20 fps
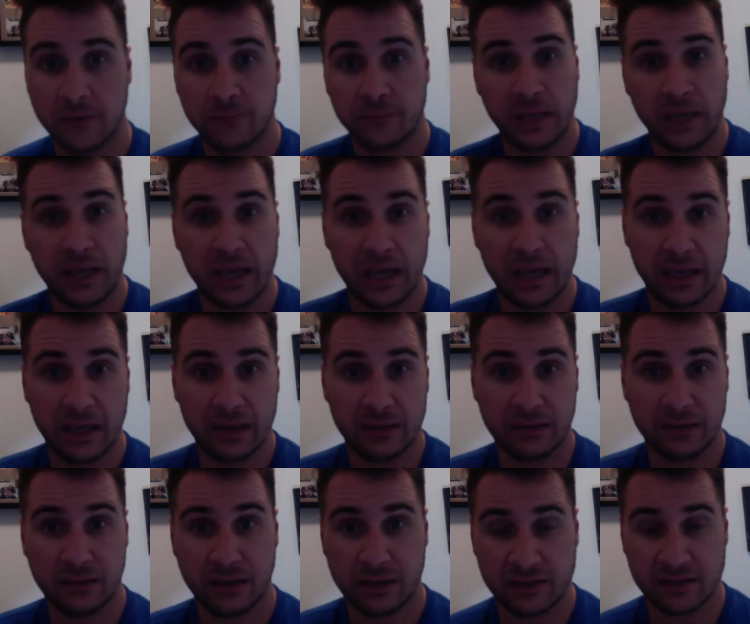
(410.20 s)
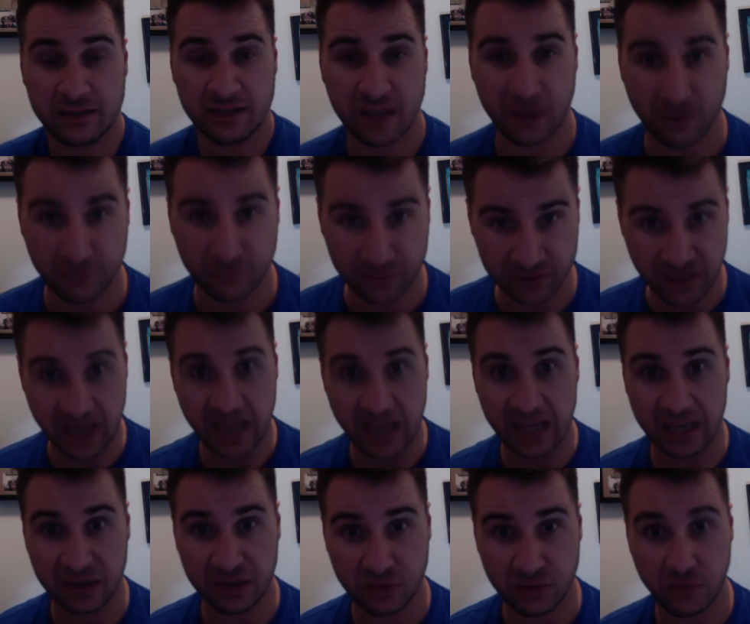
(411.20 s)
and instead of
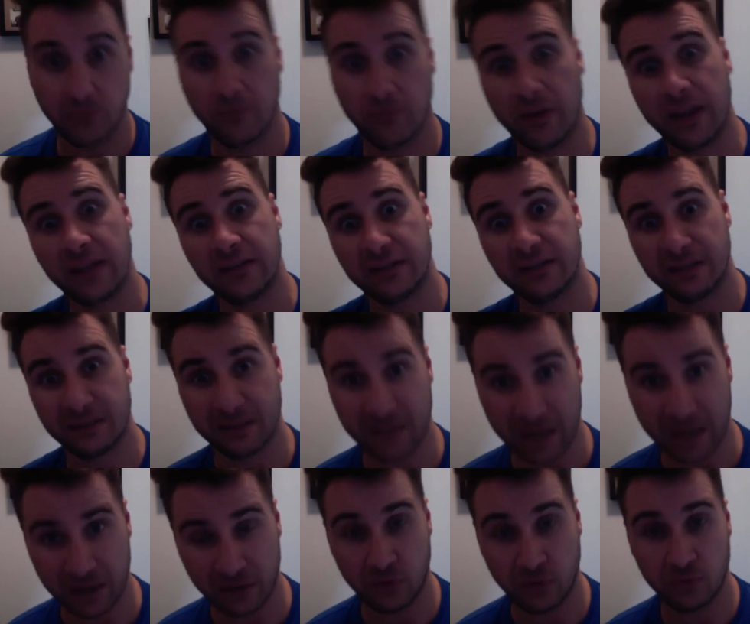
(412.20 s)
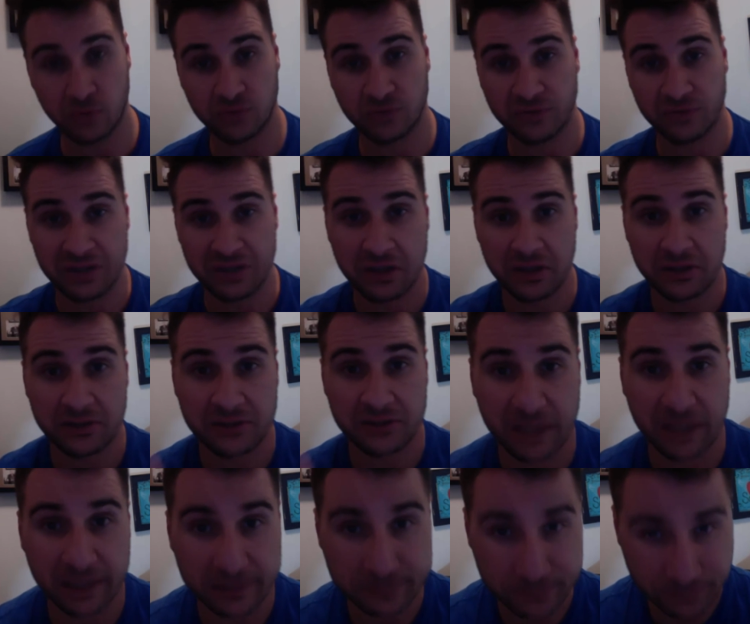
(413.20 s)
staying into your veins, it kind of goes on the other
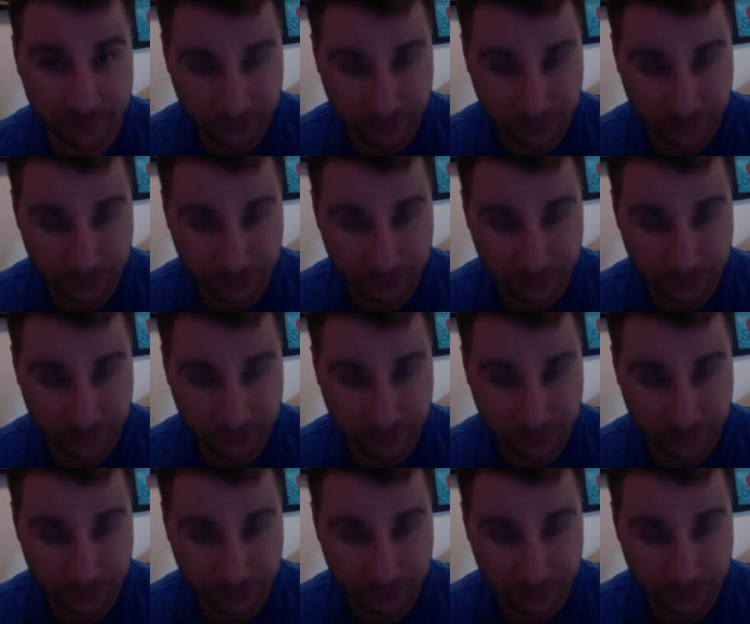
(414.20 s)
side.